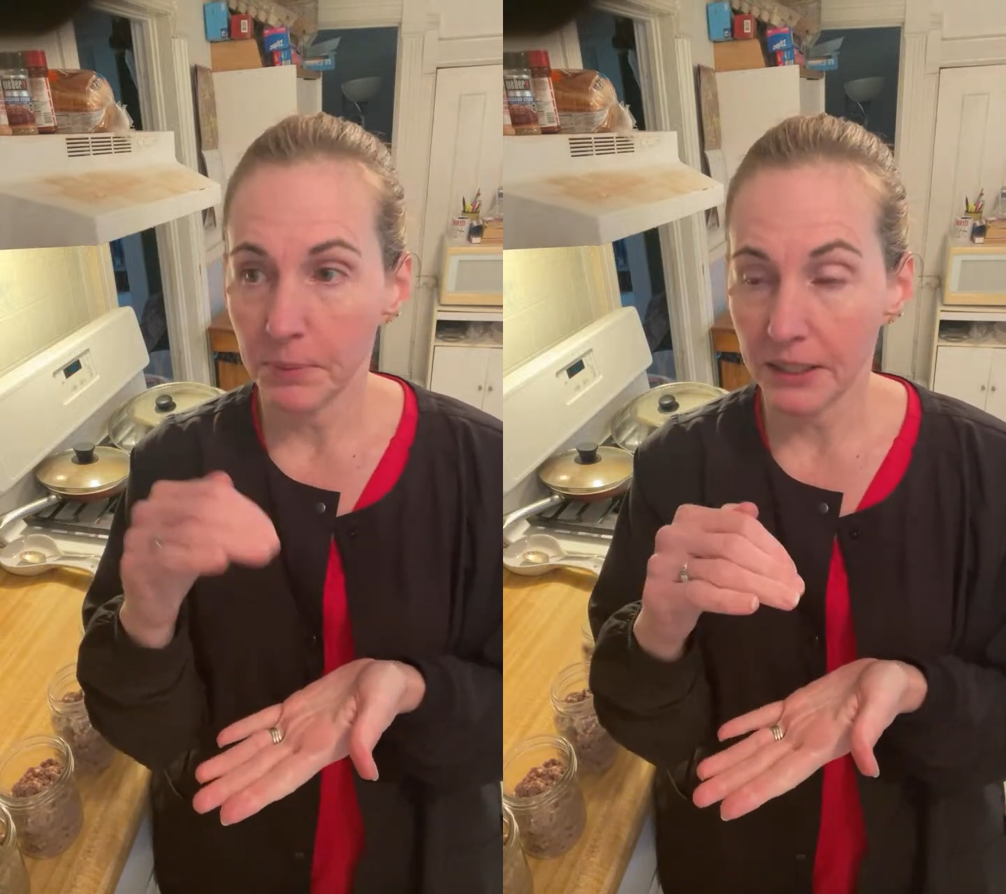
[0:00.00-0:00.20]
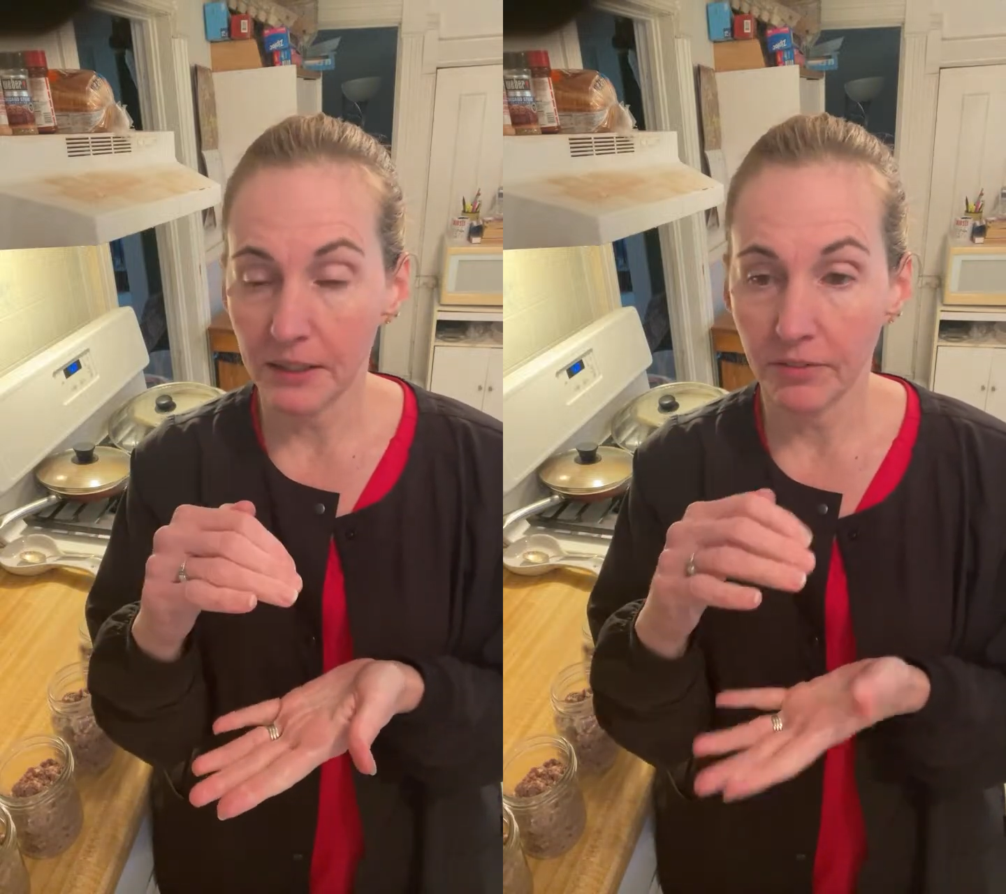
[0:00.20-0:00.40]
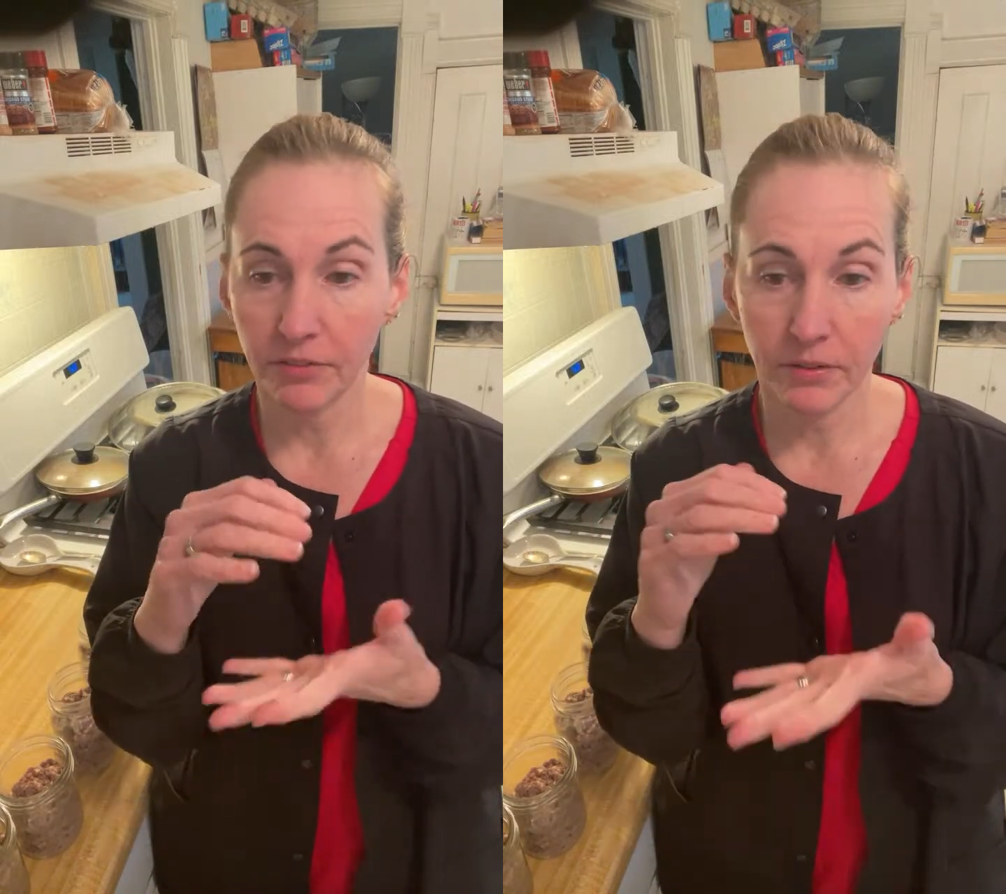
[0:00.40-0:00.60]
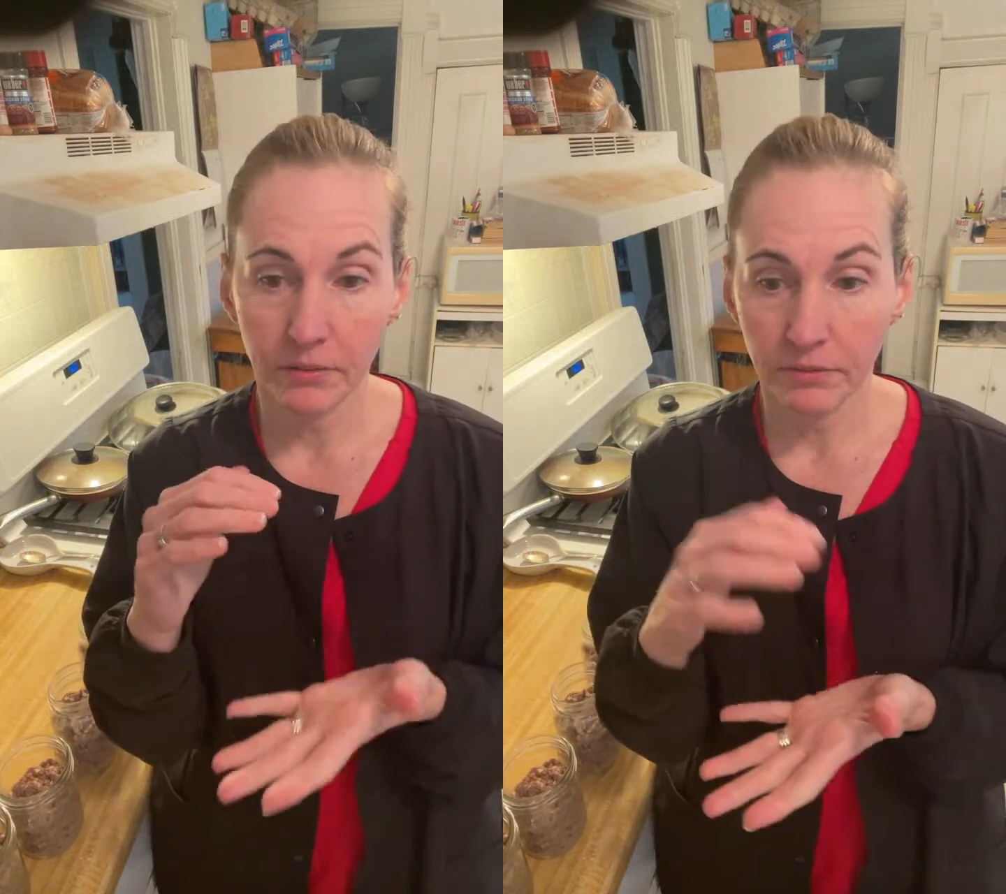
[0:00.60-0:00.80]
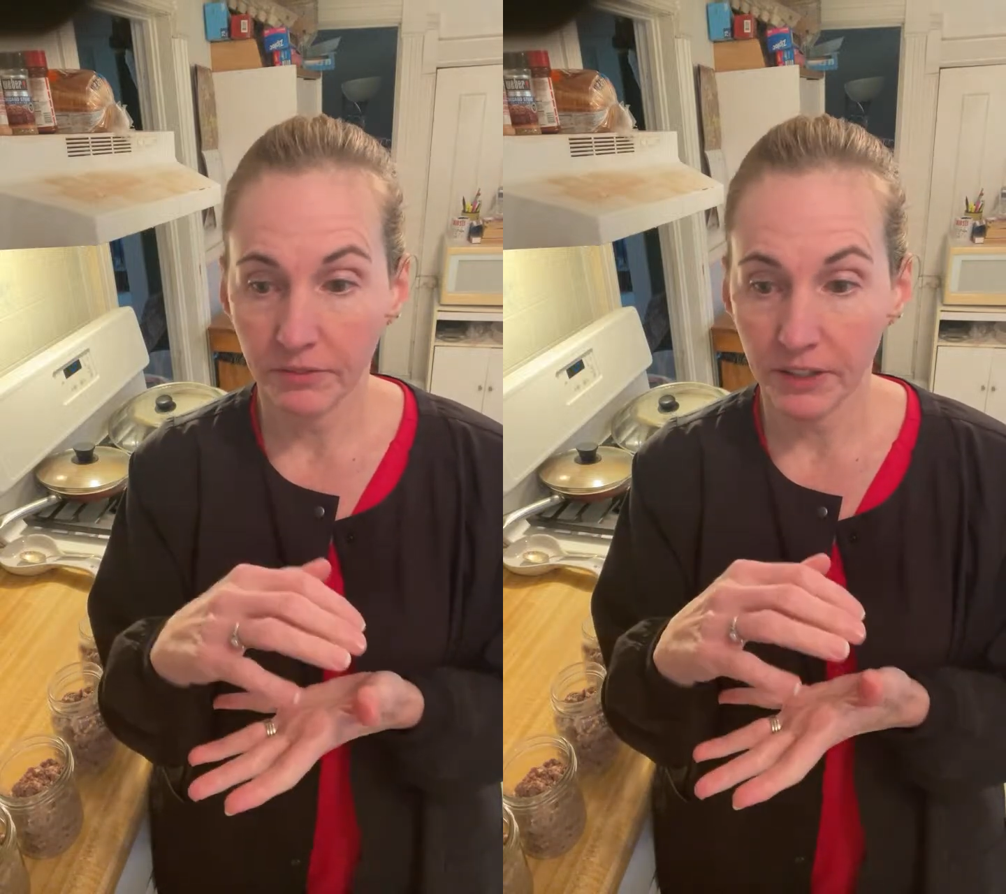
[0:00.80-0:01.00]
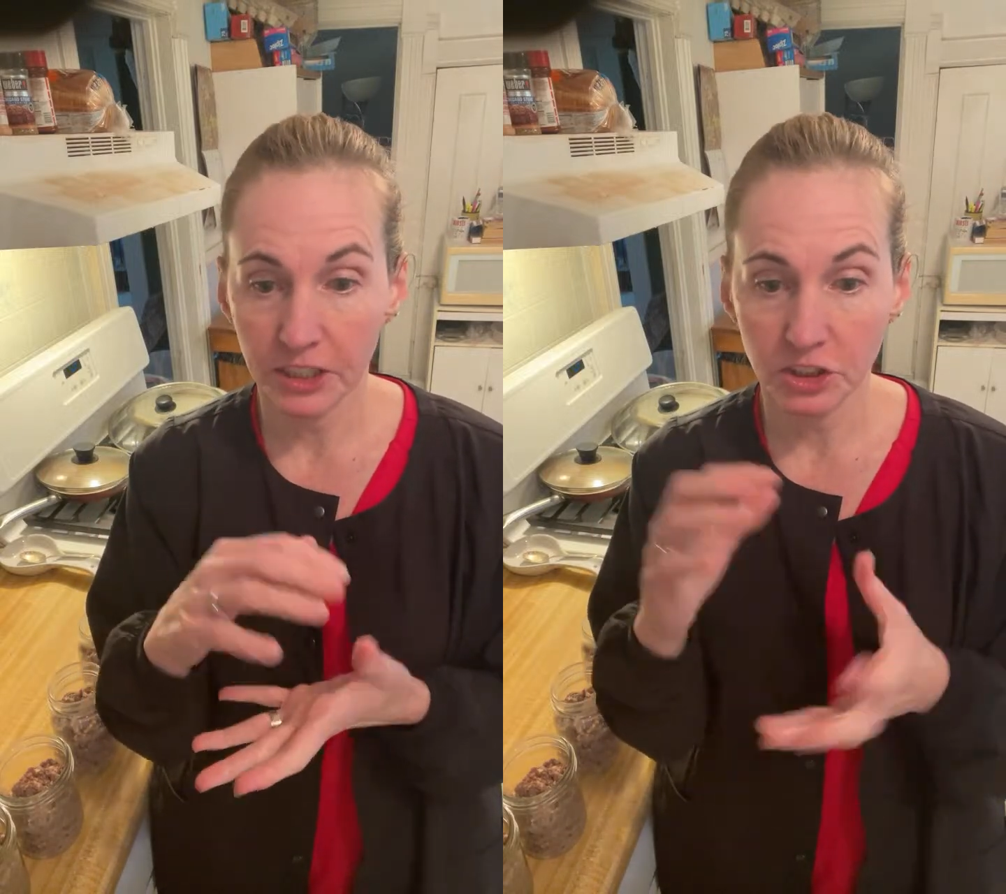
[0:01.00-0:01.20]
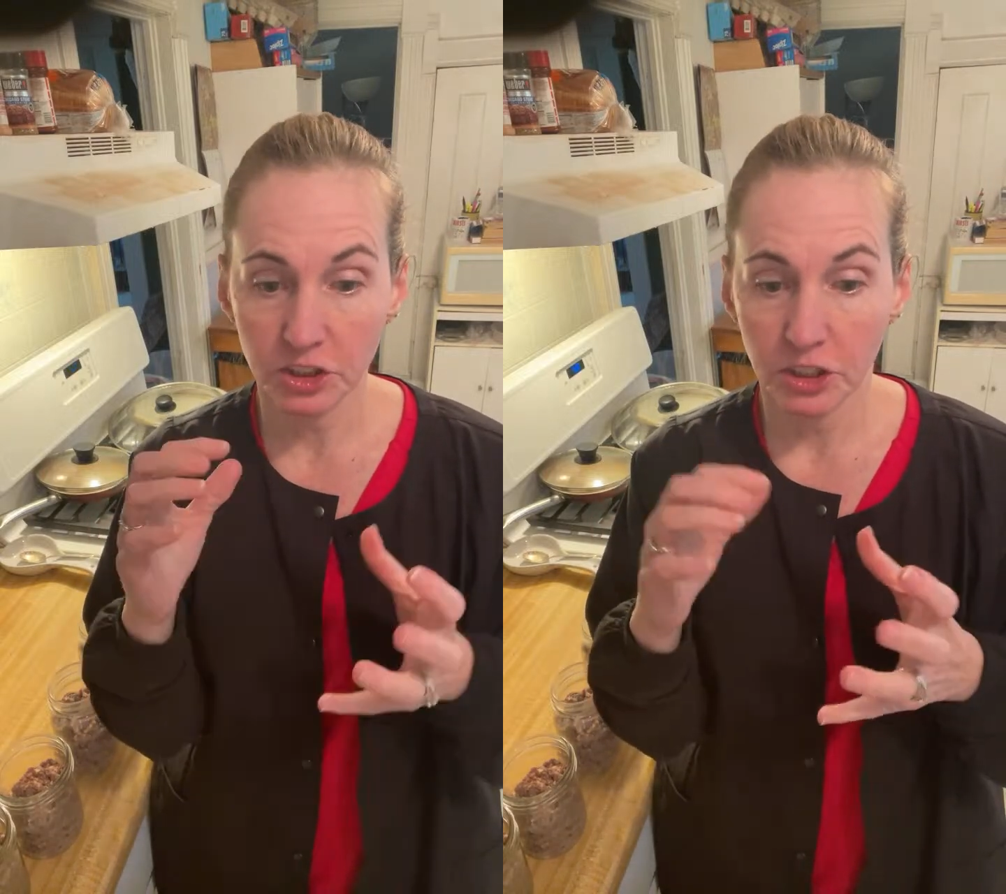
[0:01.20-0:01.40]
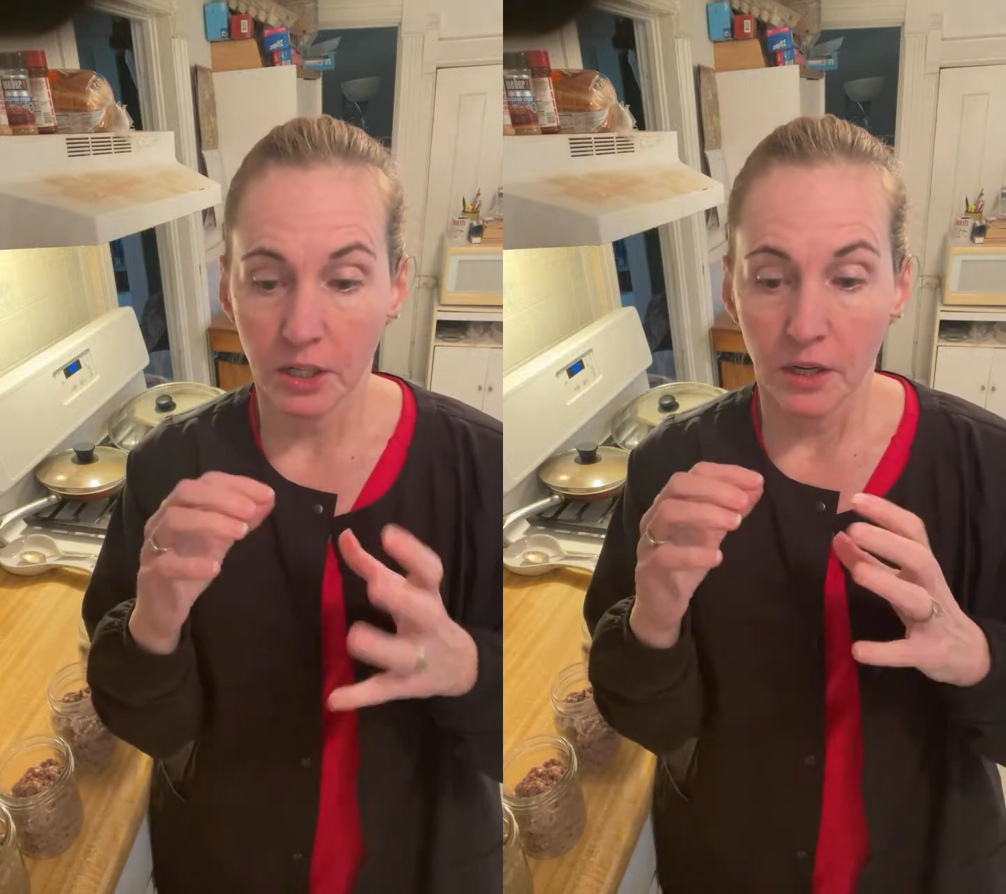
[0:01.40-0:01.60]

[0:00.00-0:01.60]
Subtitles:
beef, fish,